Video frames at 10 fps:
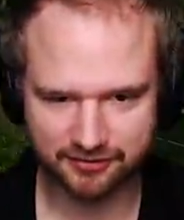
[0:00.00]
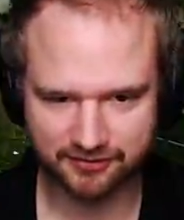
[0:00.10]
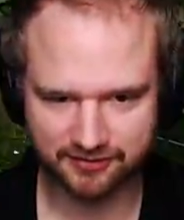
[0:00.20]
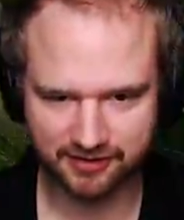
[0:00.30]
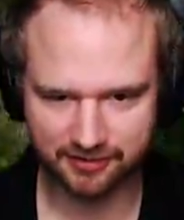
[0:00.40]

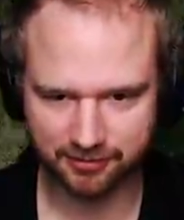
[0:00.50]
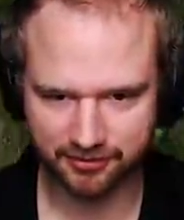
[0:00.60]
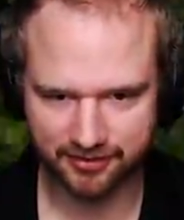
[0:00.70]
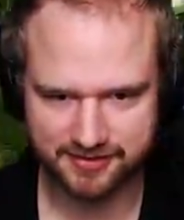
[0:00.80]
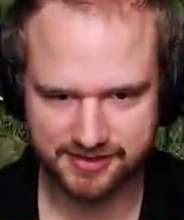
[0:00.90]
lose a skill
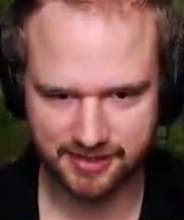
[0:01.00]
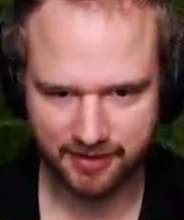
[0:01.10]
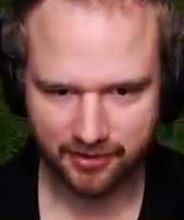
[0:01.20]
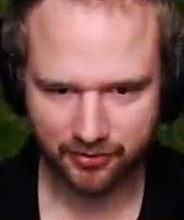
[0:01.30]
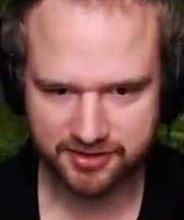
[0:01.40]
point this time.
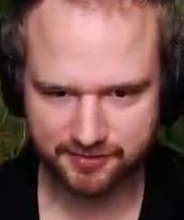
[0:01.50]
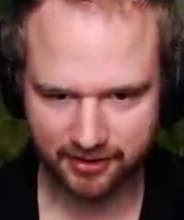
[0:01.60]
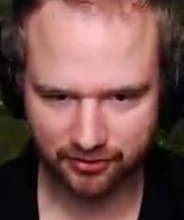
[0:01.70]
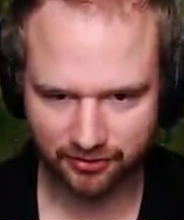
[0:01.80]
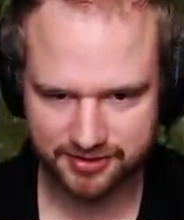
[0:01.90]
Where's my
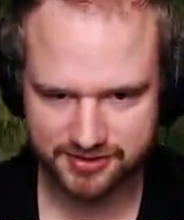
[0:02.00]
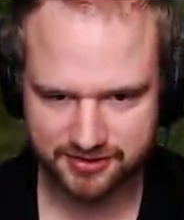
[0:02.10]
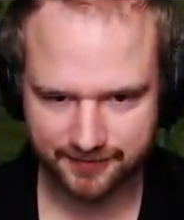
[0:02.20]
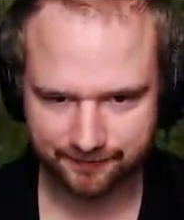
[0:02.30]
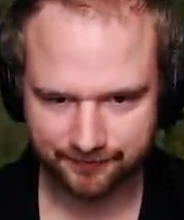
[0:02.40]

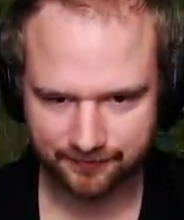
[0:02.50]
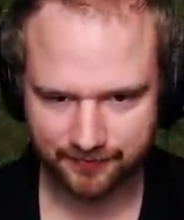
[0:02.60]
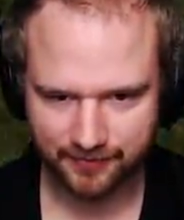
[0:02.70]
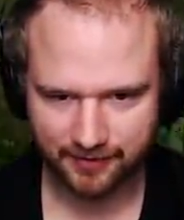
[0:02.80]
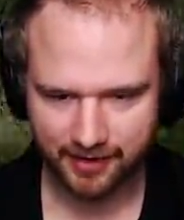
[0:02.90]
horse?
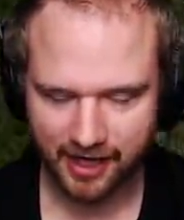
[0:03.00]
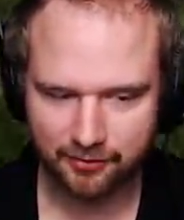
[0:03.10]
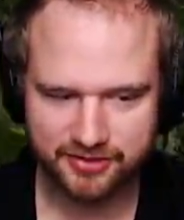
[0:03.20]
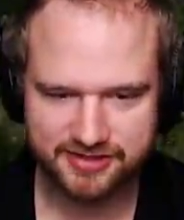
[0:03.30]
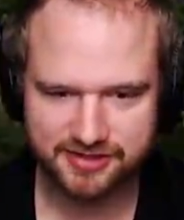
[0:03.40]
I
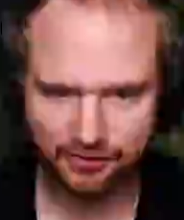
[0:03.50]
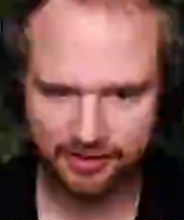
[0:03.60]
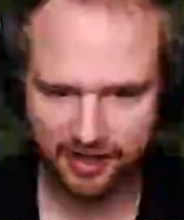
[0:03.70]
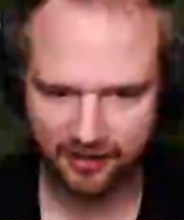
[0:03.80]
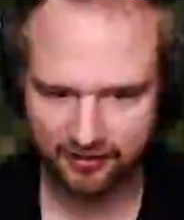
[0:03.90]
would so
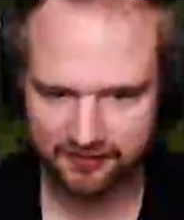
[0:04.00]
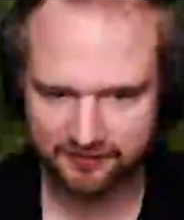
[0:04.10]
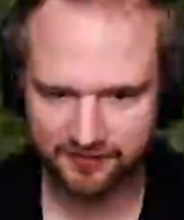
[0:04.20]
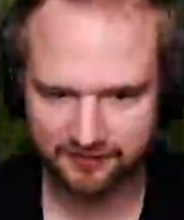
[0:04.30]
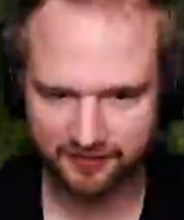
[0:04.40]
laugh
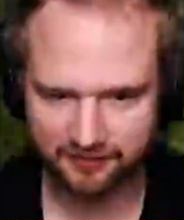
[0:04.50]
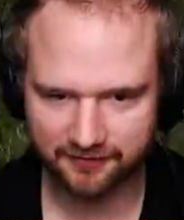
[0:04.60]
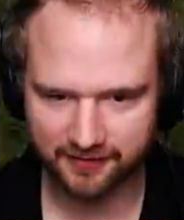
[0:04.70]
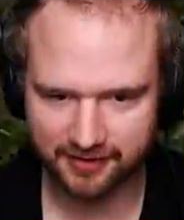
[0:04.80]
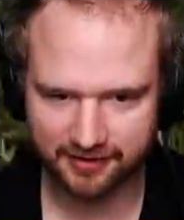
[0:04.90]

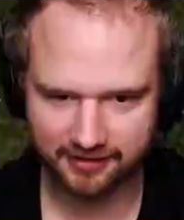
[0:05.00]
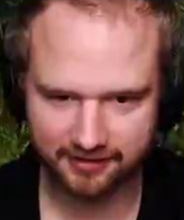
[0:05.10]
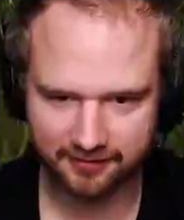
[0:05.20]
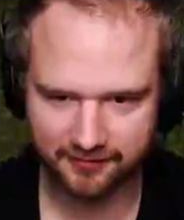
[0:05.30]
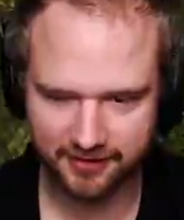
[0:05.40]
if
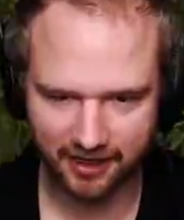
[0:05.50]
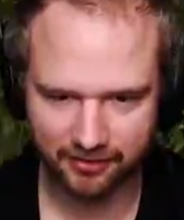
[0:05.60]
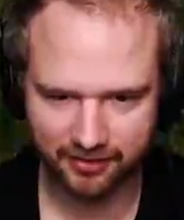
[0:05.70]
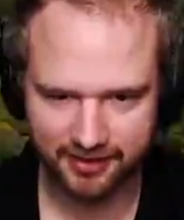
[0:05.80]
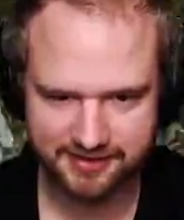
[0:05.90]
an
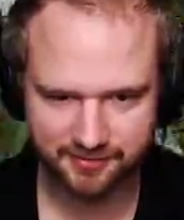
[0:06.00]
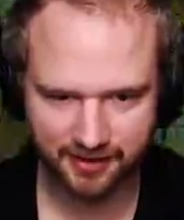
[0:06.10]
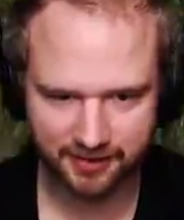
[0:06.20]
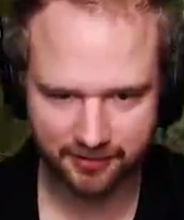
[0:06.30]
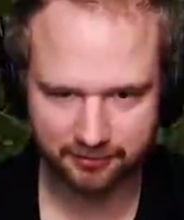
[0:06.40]
arrow hits my